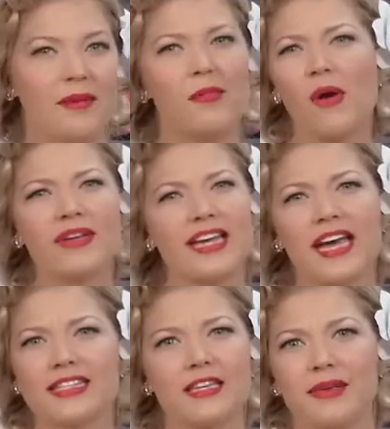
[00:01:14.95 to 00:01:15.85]
People are always
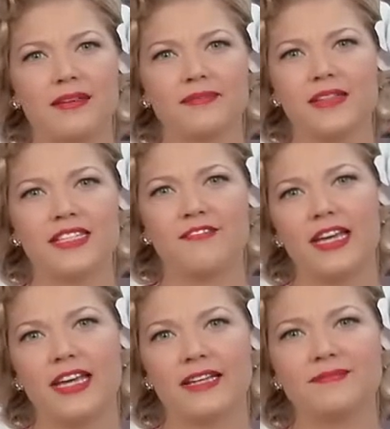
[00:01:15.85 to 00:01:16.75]
asking me, as a
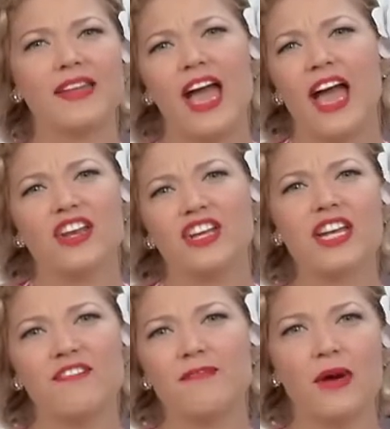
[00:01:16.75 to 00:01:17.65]
vegan, how do you get enough